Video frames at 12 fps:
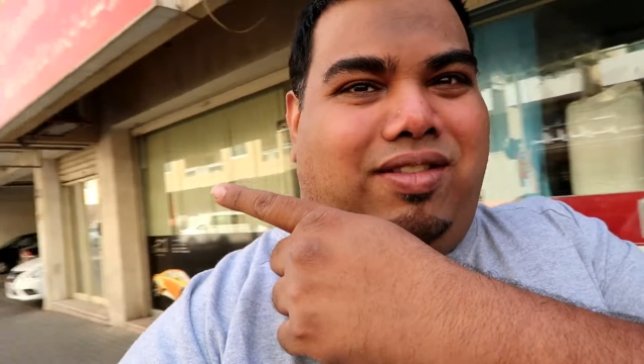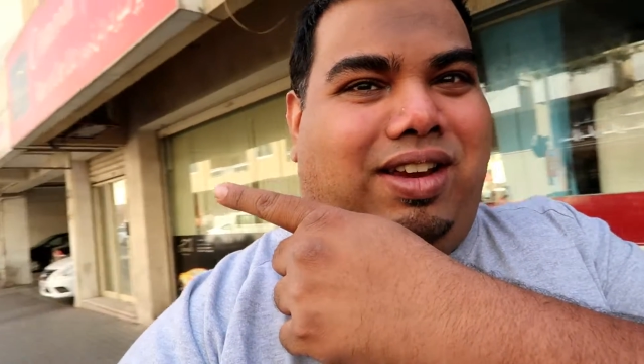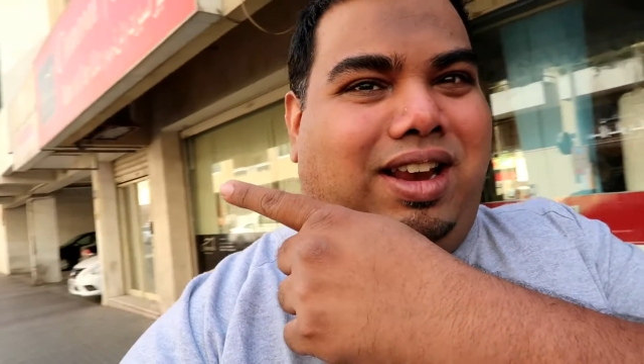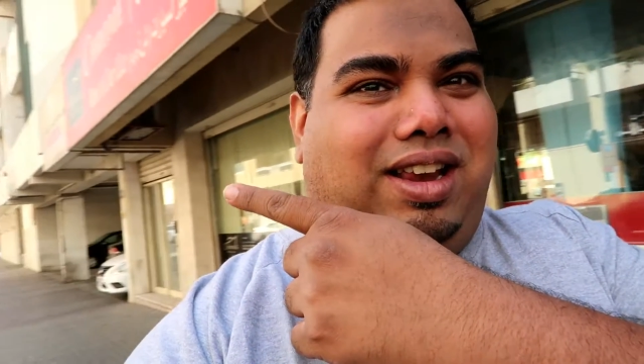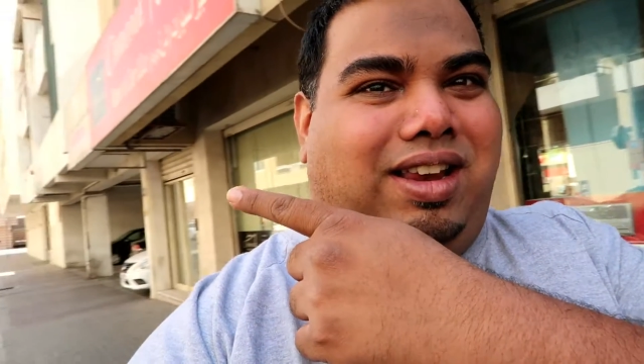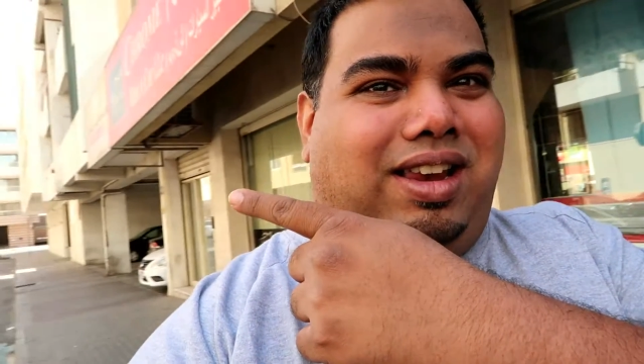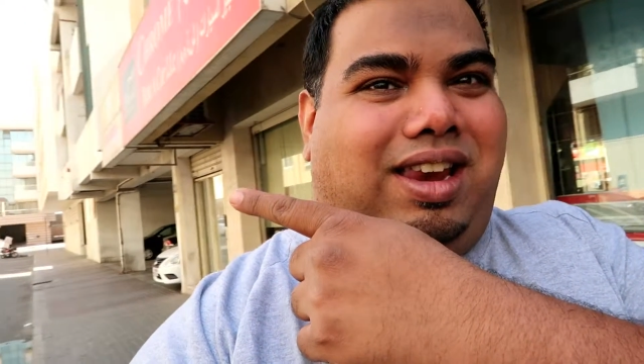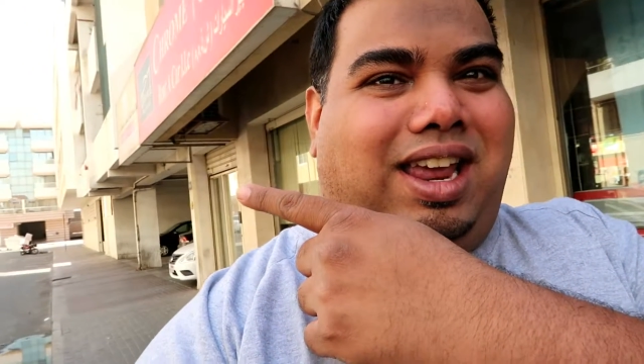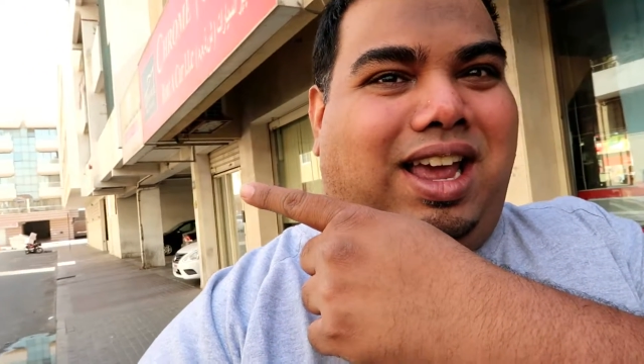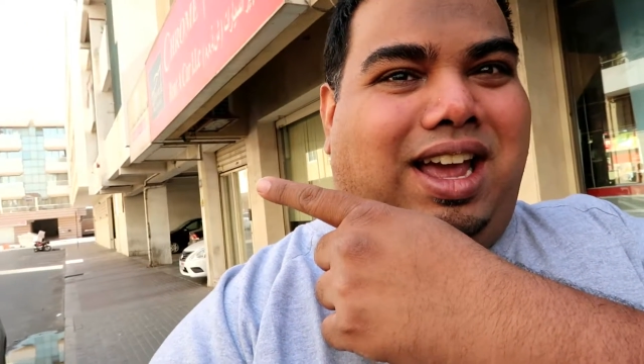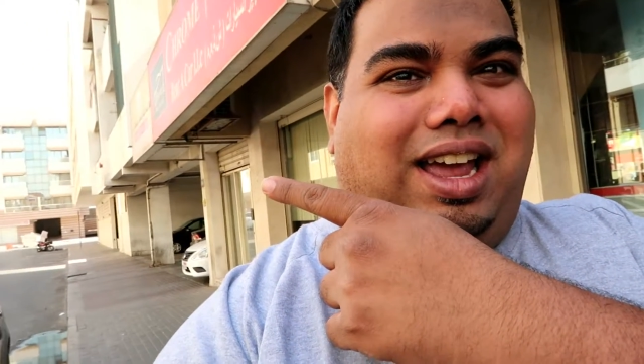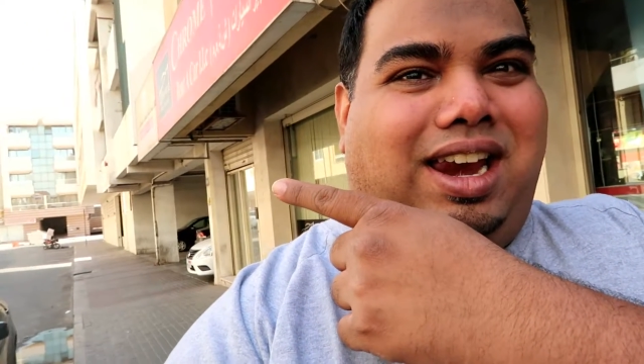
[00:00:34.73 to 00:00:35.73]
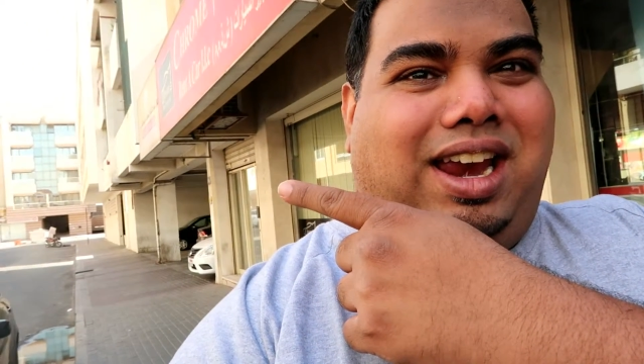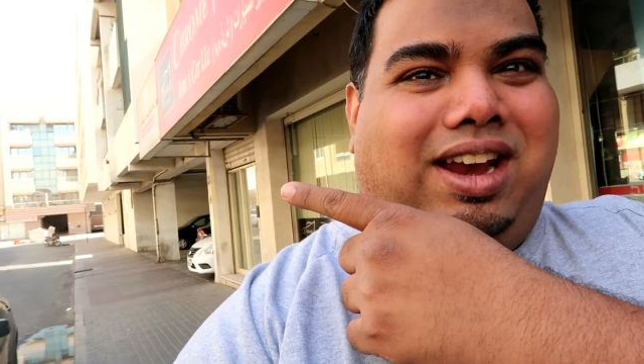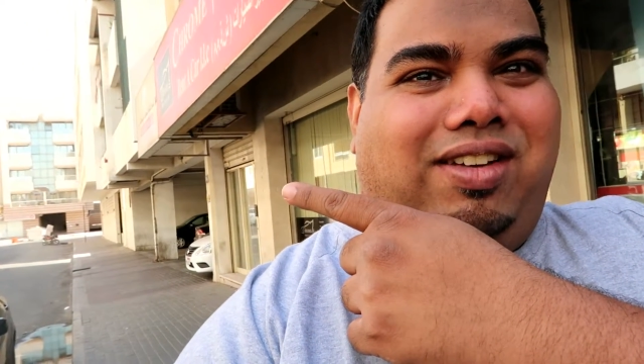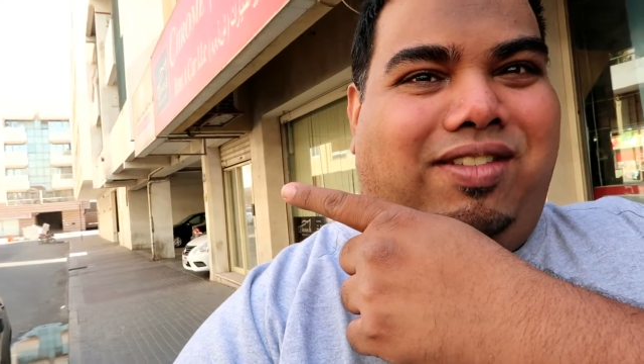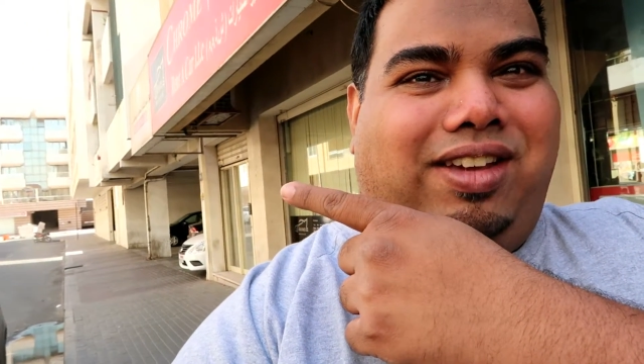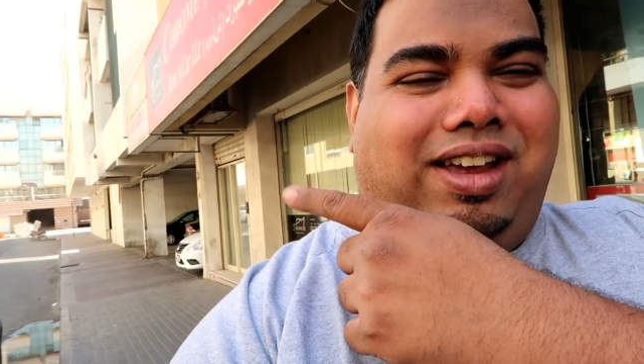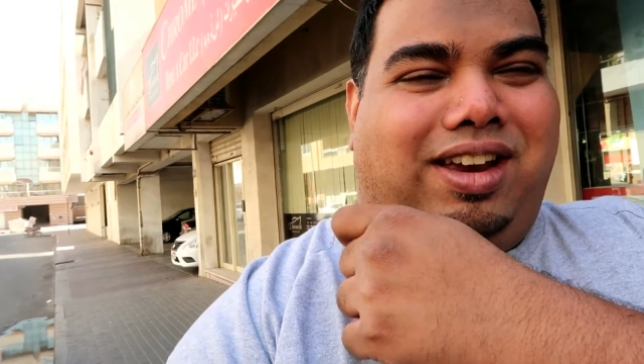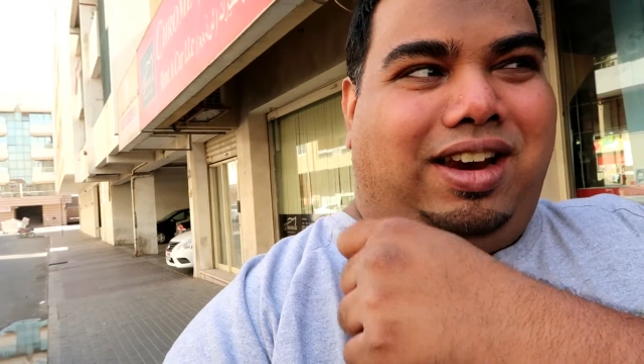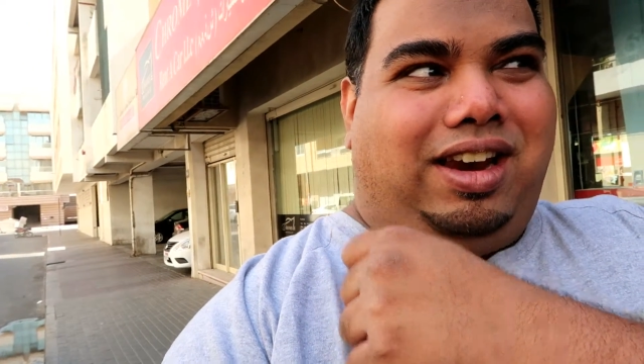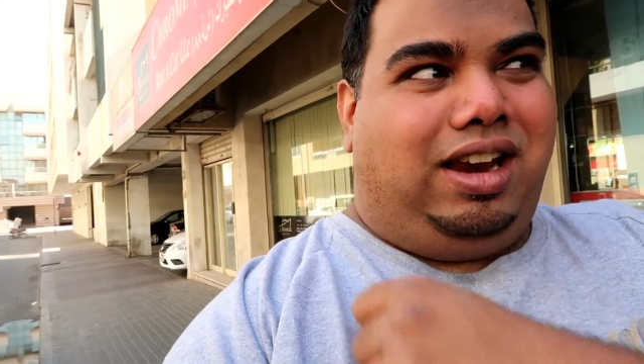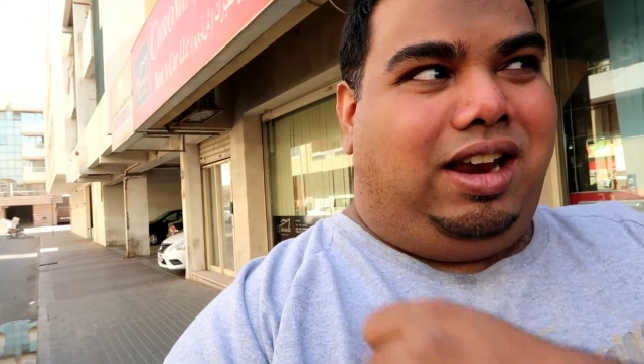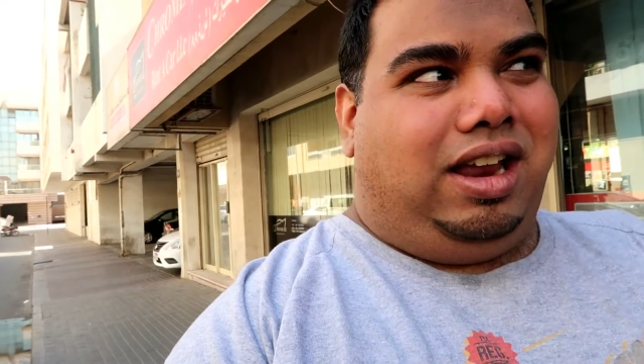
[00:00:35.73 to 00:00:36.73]
Wait, yeah, right over here.
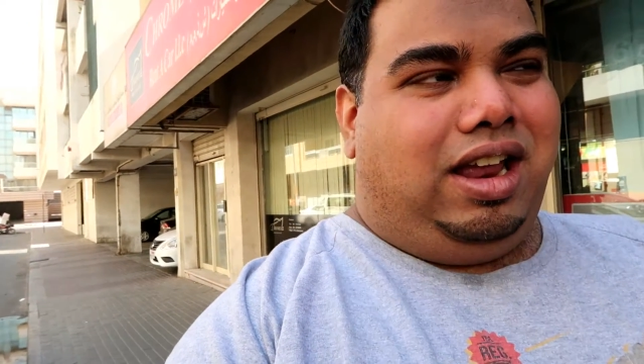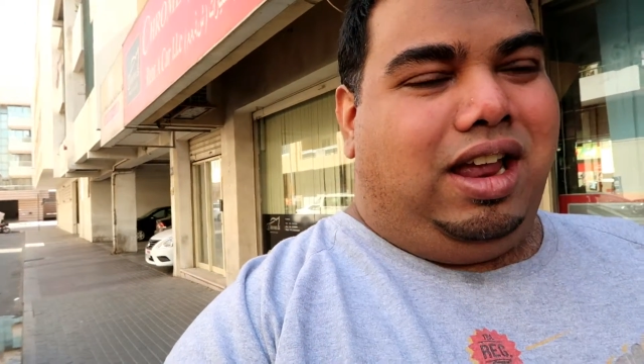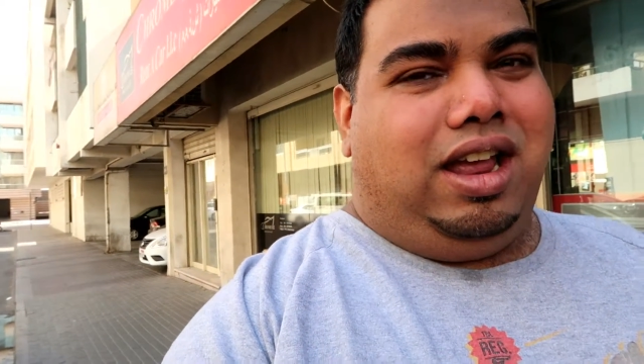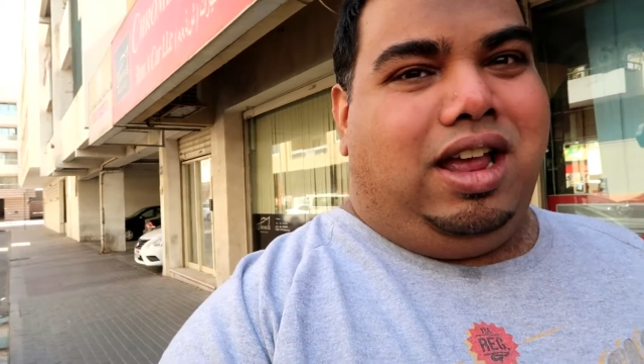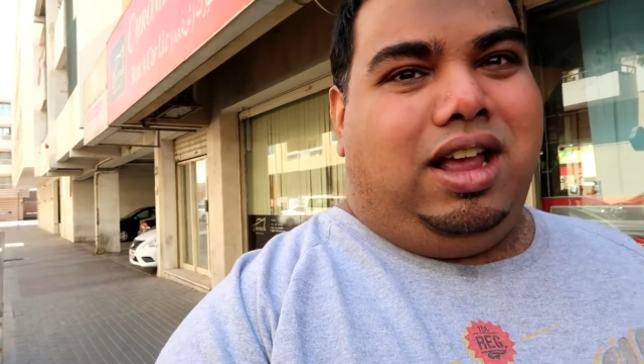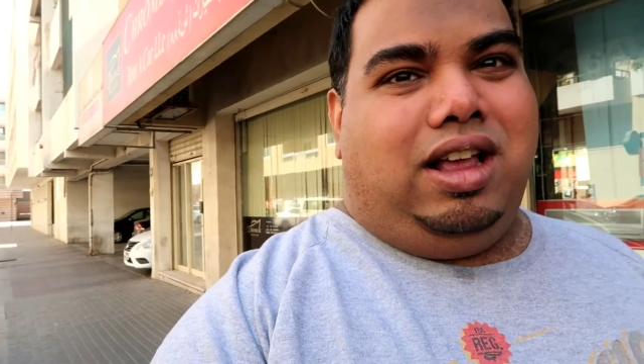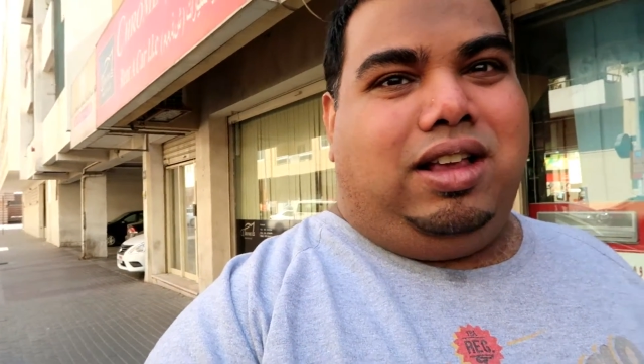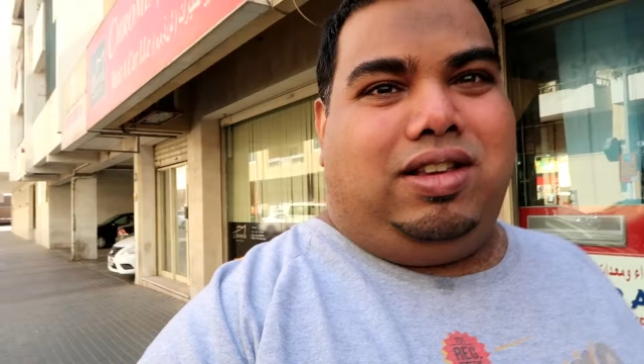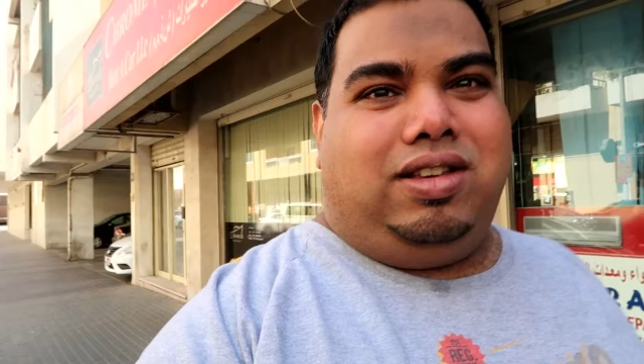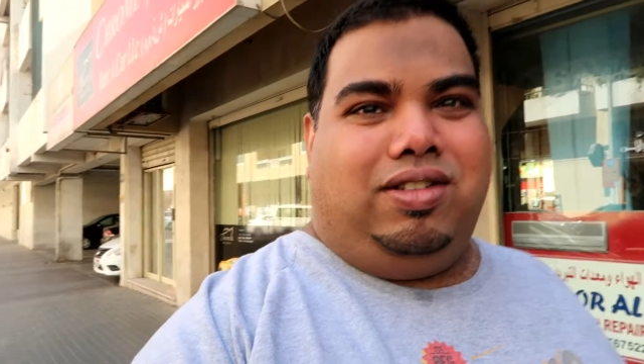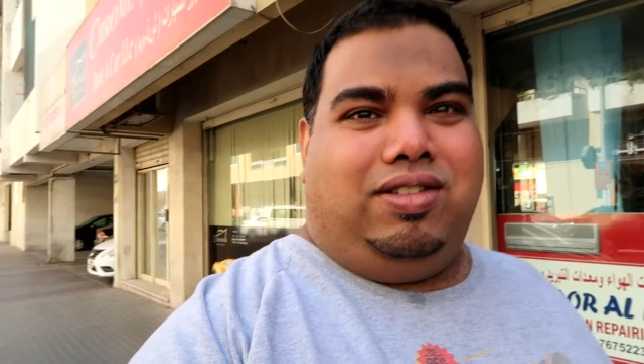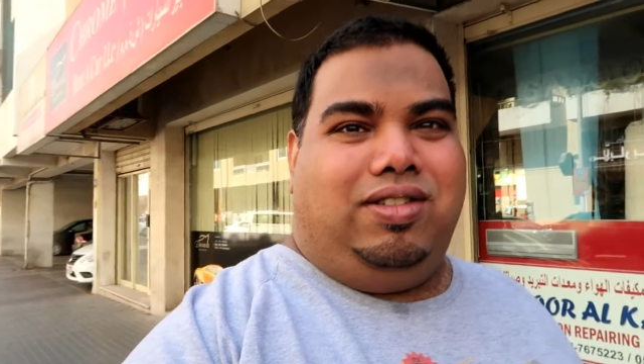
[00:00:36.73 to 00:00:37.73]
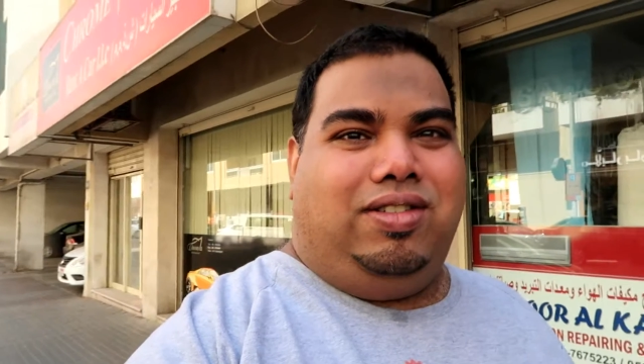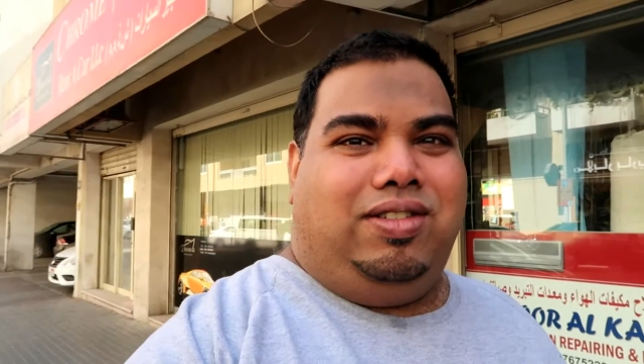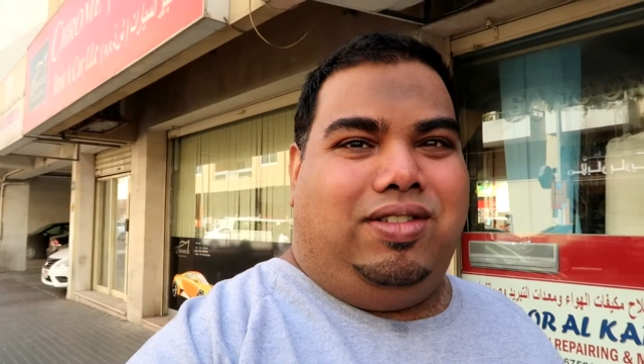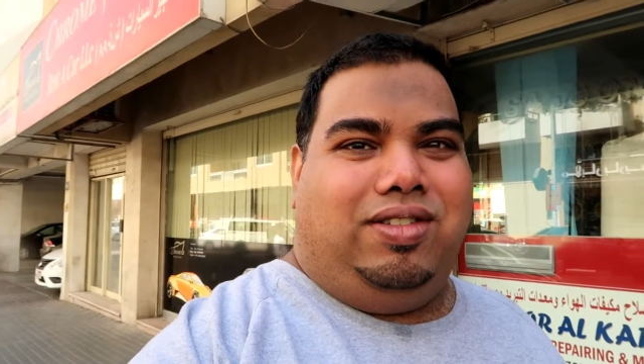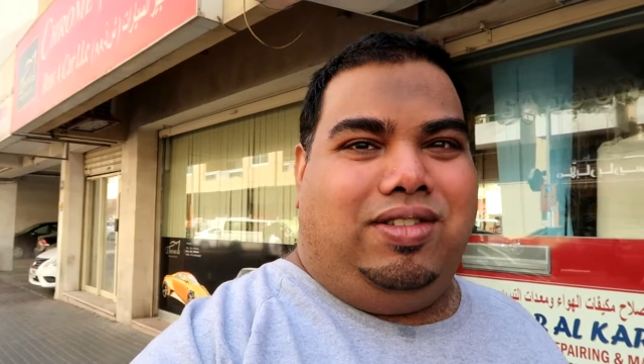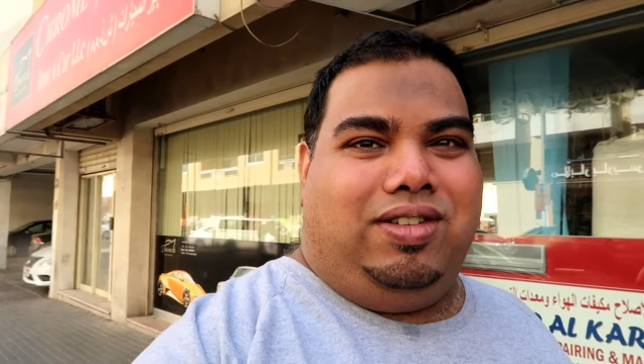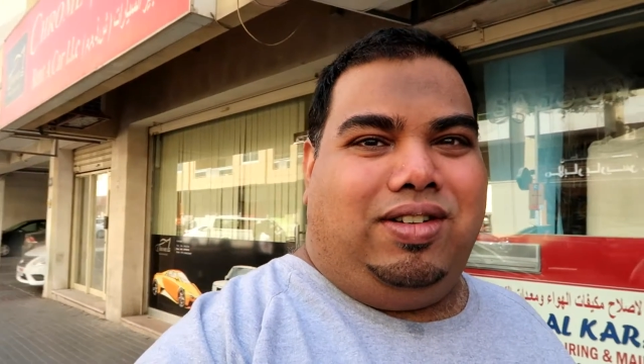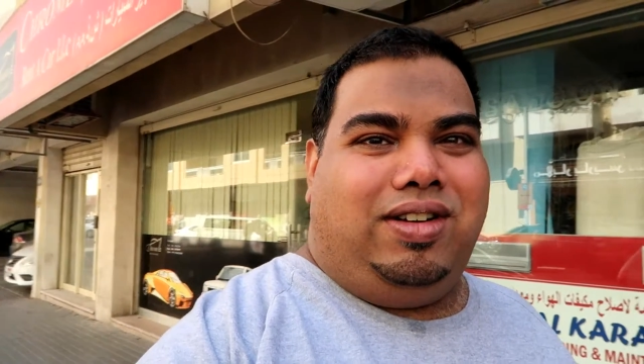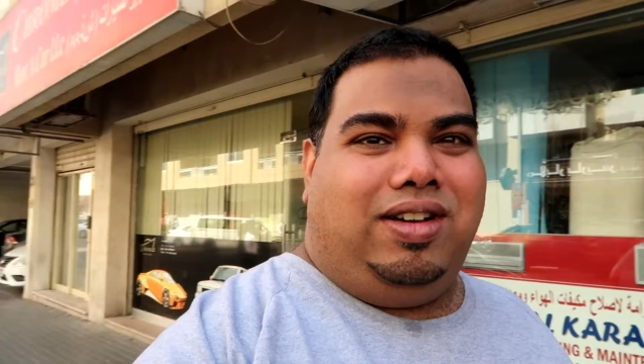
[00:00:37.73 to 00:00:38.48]
So